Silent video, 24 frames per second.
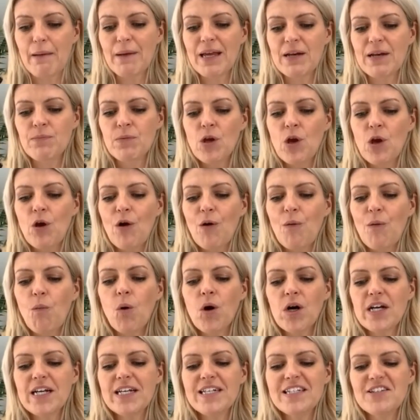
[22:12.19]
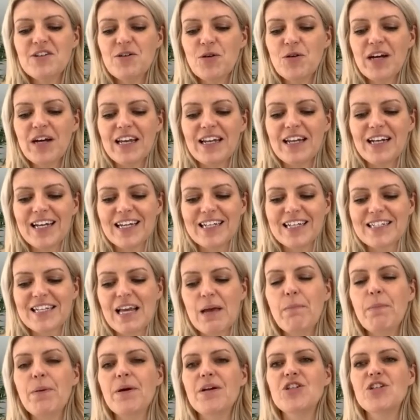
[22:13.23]
I mean, what is your kind of like
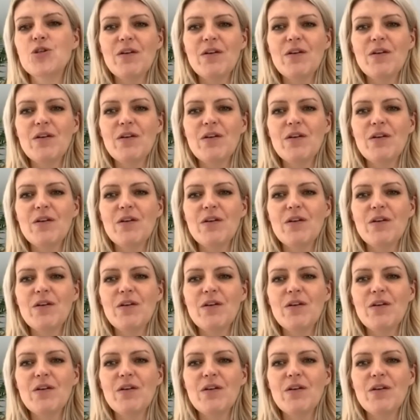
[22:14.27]
typical?